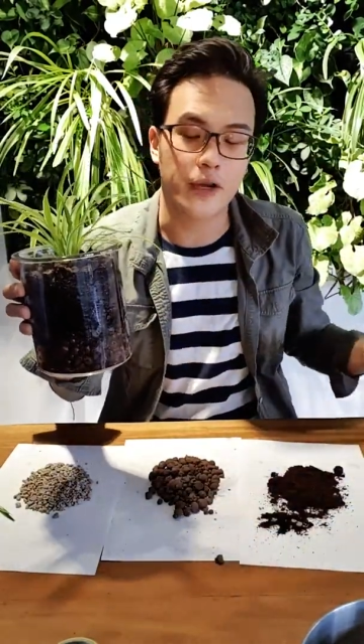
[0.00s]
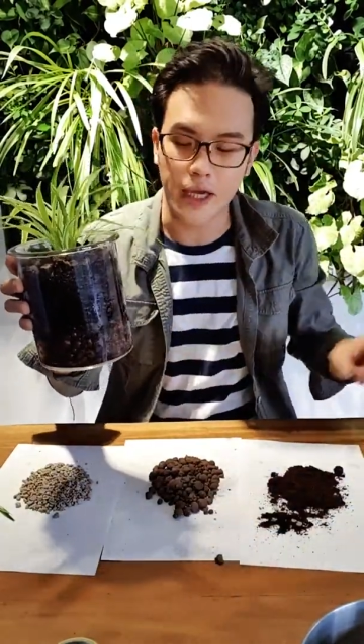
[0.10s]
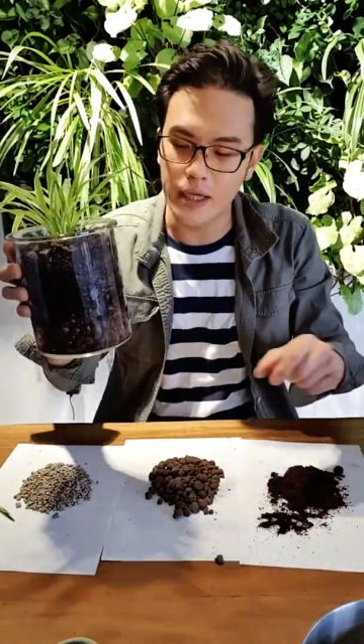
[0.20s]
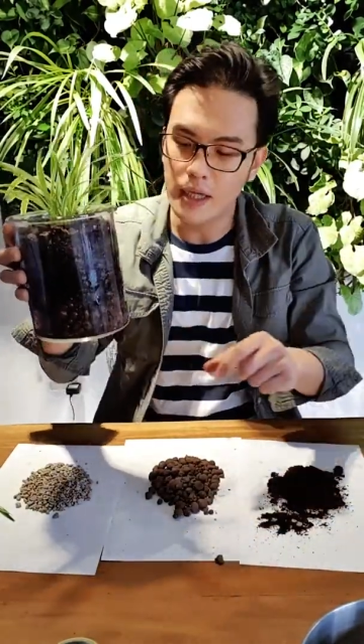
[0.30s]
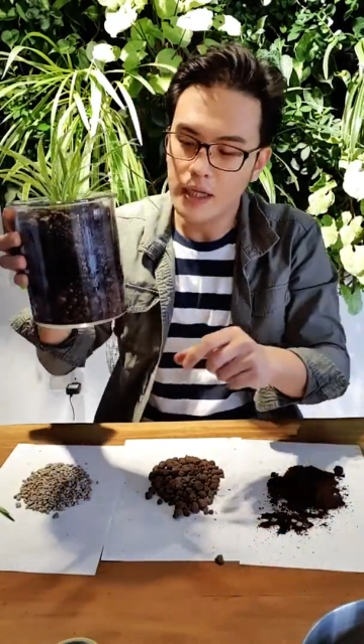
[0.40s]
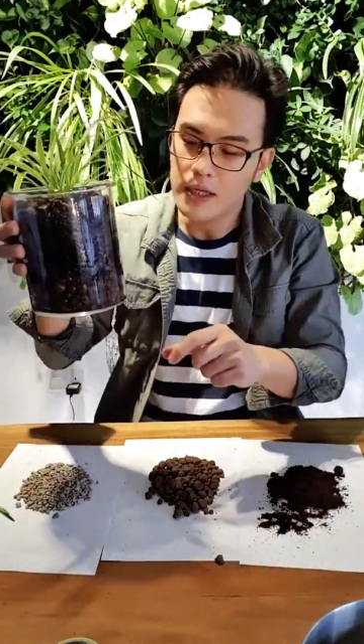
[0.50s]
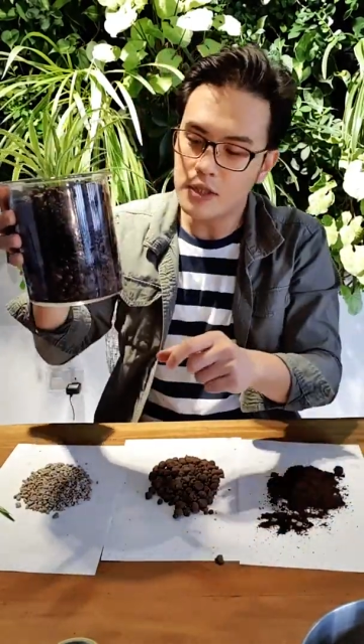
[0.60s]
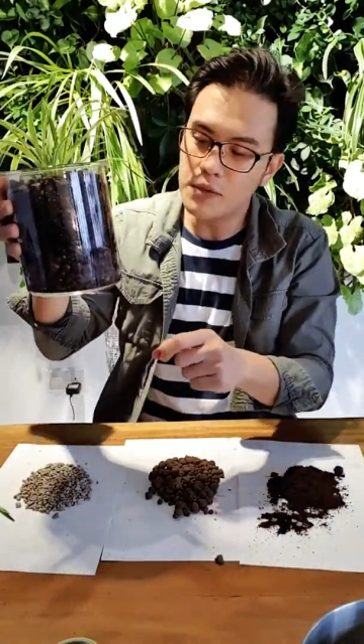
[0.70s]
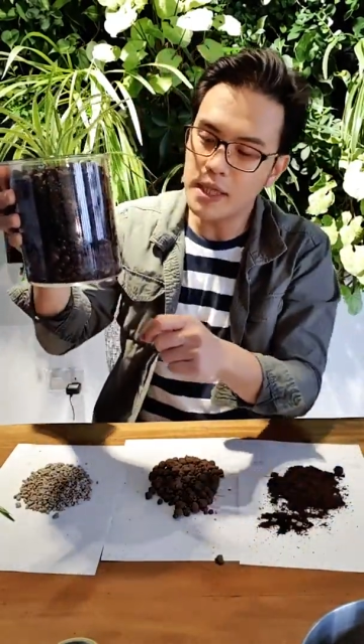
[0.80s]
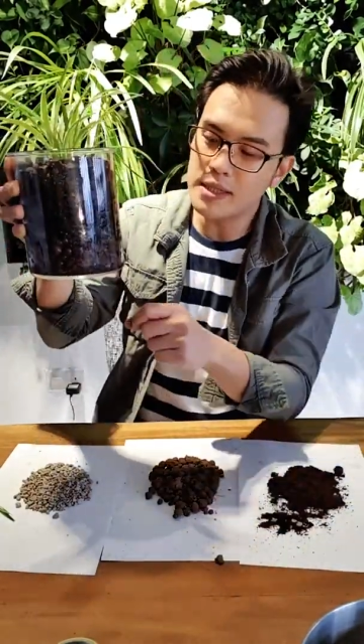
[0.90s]
Okay,
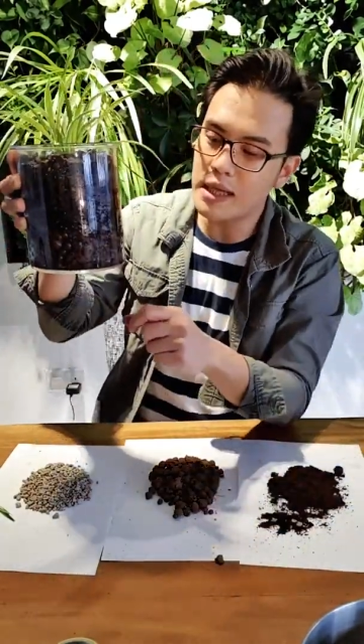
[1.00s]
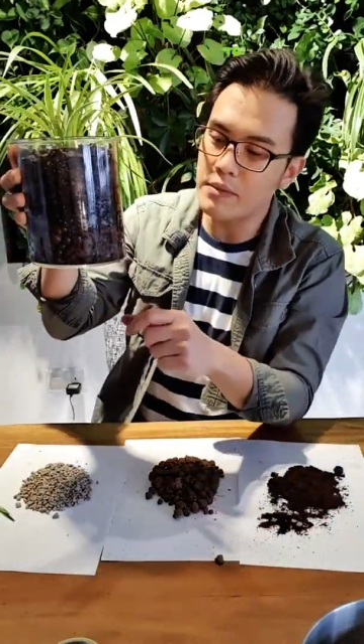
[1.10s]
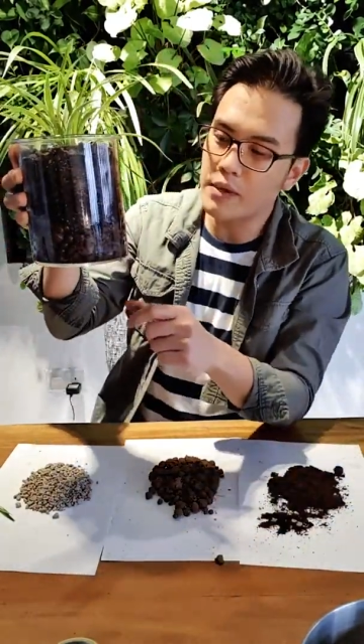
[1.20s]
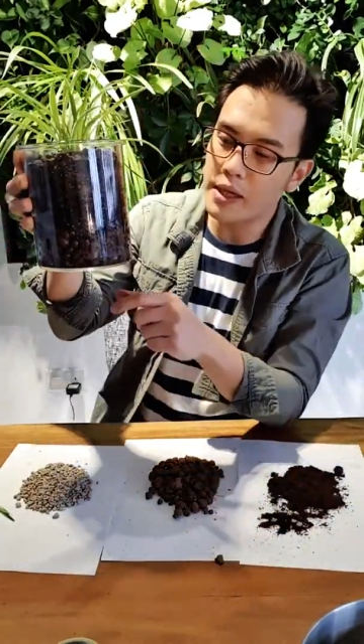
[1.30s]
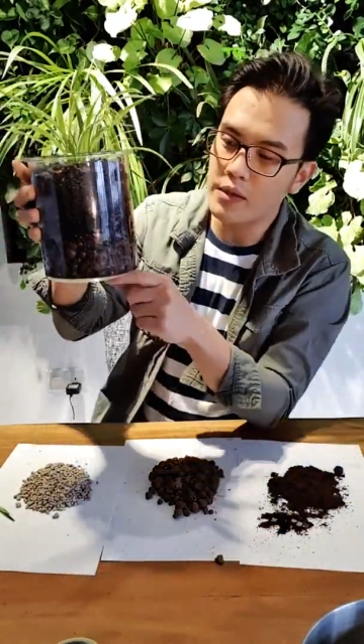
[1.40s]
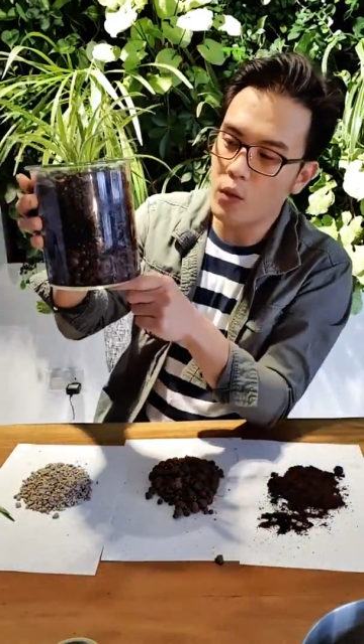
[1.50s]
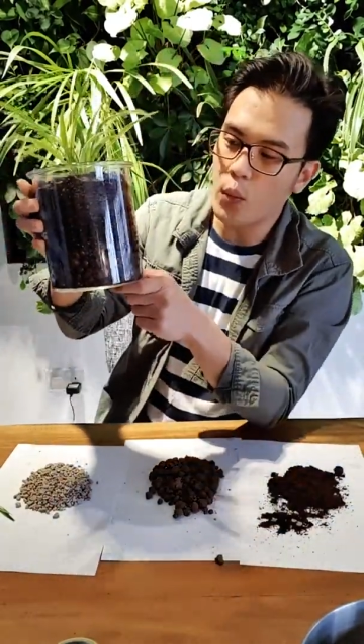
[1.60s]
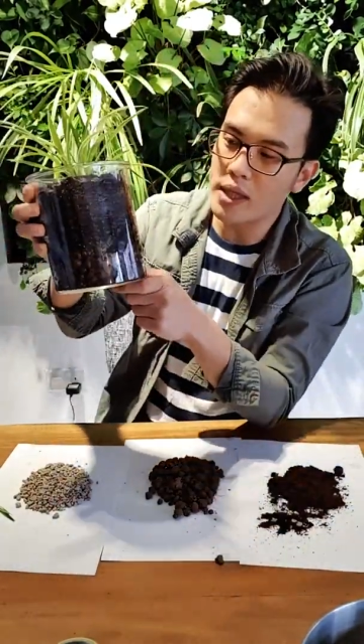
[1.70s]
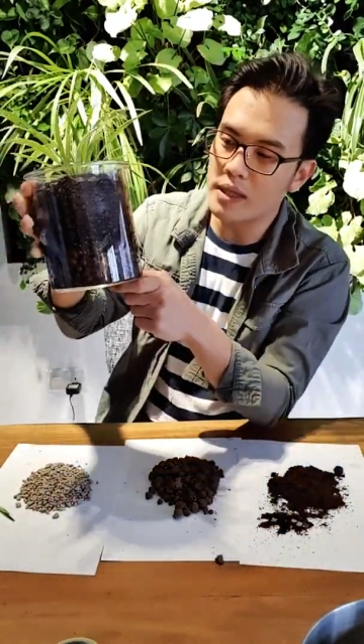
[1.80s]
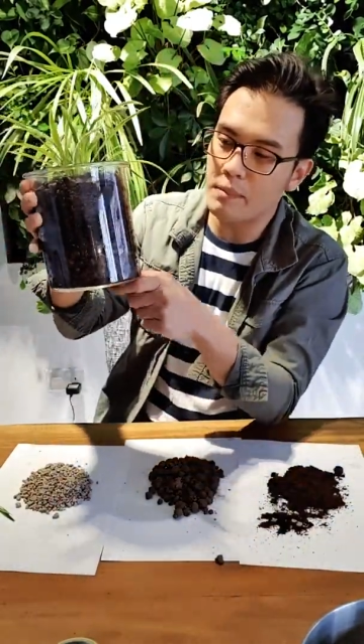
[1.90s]
so next time, right,
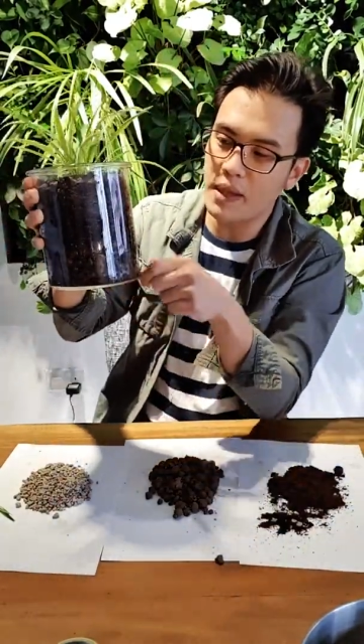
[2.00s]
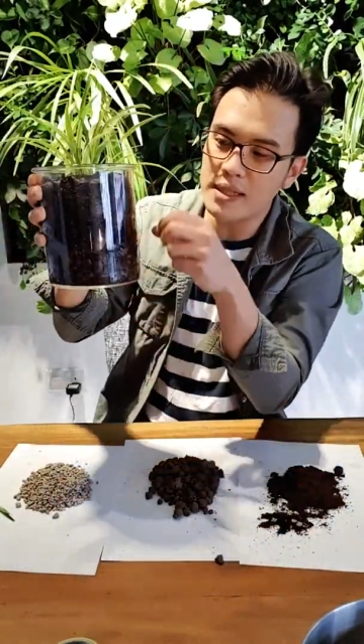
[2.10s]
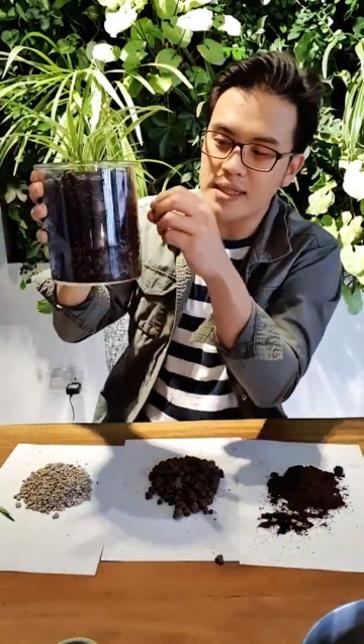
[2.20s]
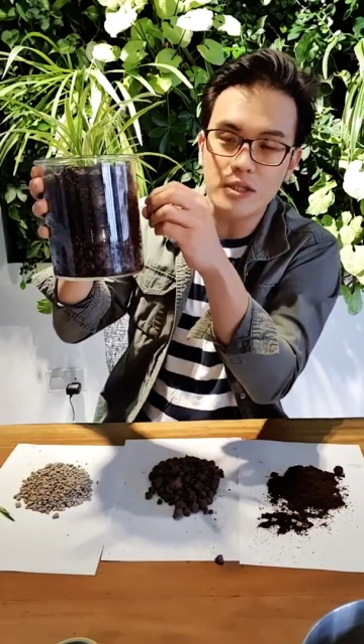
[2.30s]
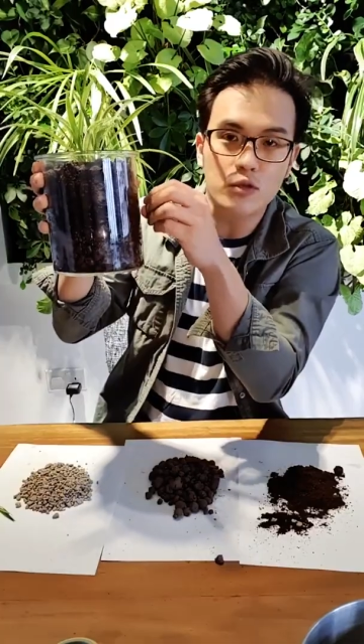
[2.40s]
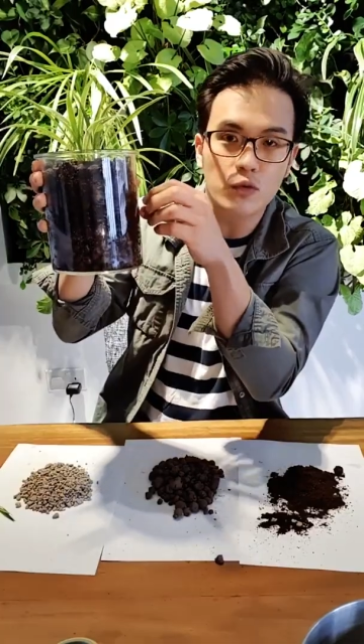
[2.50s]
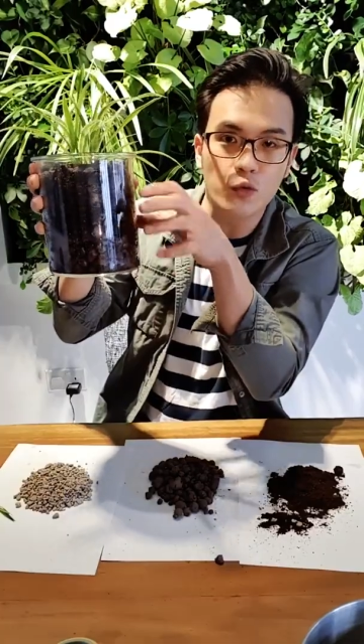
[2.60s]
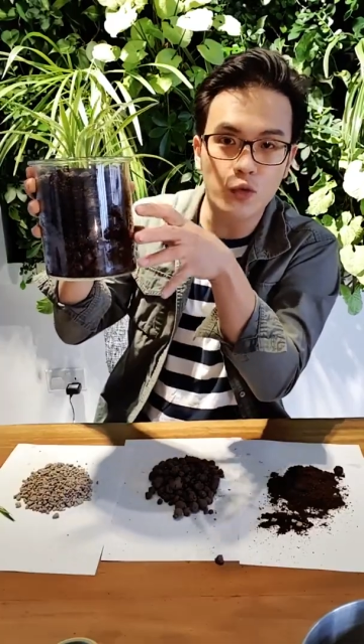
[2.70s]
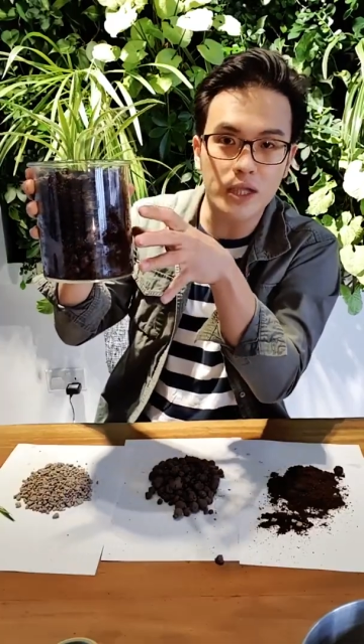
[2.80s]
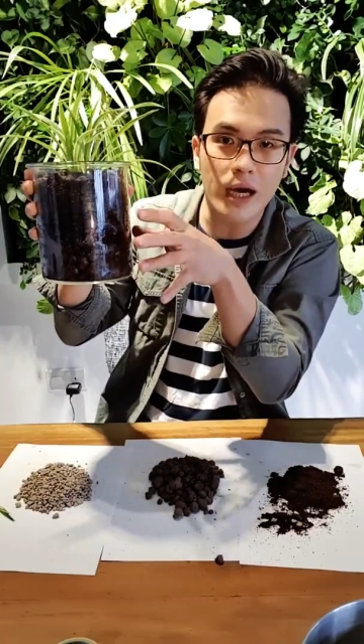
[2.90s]
when the plant starts to
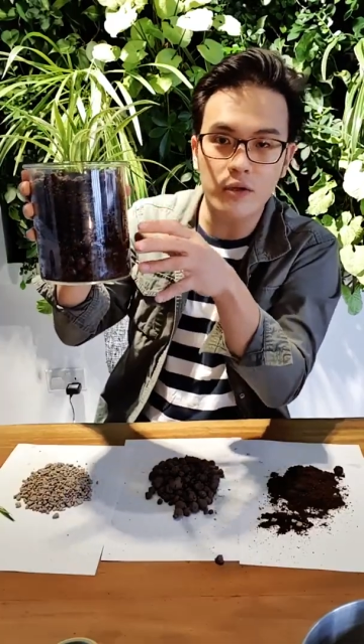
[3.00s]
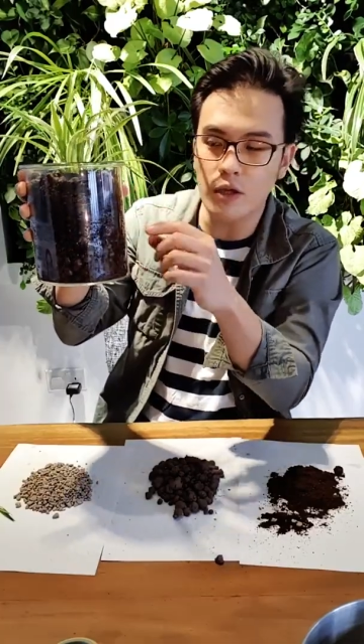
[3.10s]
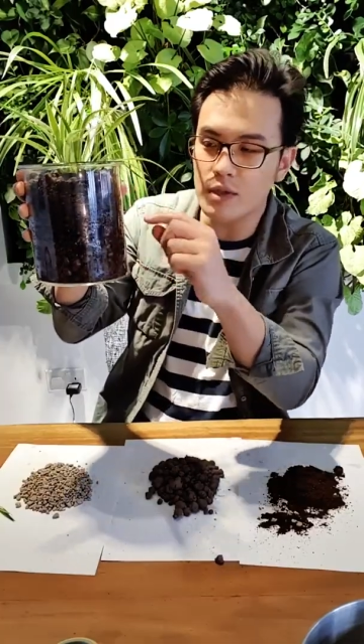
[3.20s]
root out,